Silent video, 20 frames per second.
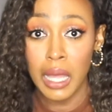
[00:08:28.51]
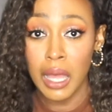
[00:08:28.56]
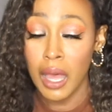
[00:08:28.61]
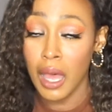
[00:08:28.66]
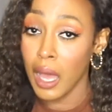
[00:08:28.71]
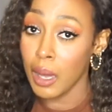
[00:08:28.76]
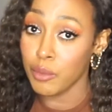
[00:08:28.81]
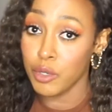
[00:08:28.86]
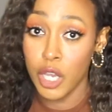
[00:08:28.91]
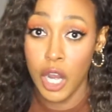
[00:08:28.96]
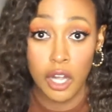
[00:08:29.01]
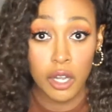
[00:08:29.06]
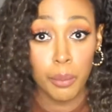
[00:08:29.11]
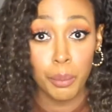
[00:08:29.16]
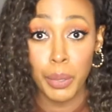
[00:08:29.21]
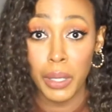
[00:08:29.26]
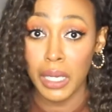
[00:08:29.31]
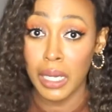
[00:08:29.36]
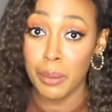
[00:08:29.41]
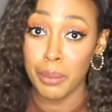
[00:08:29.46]
I'm tired of
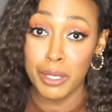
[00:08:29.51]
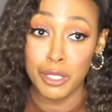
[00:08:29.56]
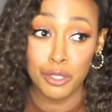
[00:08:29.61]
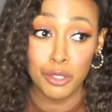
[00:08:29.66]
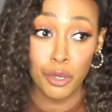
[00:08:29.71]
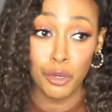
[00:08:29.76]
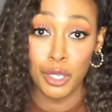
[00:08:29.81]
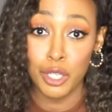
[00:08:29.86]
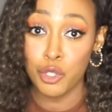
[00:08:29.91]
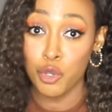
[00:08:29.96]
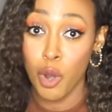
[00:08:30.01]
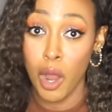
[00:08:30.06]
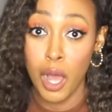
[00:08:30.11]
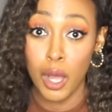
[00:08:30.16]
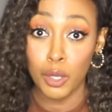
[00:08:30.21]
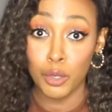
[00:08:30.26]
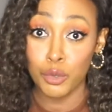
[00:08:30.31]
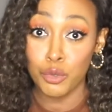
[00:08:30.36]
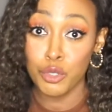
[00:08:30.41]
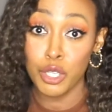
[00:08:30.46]
picking up his dirty
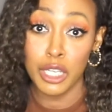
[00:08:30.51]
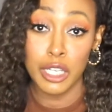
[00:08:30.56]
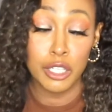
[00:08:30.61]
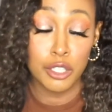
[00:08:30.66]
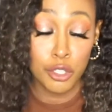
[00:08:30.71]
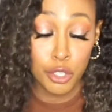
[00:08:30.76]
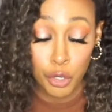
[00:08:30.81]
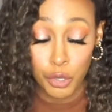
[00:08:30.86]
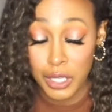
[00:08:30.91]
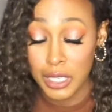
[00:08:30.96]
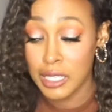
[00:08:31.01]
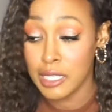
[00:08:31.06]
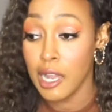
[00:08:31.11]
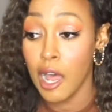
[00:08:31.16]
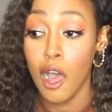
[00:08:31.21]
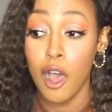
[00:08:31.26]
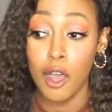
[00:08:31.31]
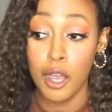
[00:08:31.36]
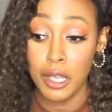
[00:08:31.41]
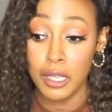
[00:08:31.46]
drawers and his dirty
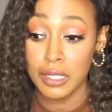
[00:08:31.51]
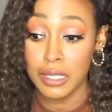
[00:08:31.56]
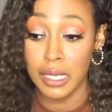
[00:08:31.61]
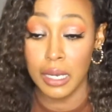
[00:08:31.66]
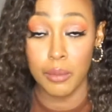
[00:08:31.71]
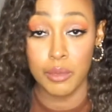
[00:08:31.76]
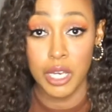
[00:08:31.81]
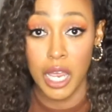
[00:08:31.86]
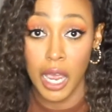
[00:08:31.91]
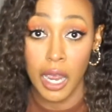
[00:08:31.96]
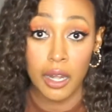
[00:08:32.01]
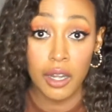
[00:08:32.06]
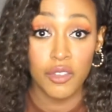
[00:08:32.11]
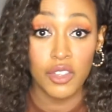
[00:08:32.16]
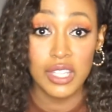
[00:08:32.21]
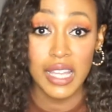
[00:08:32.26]
socks, and I'm tired of his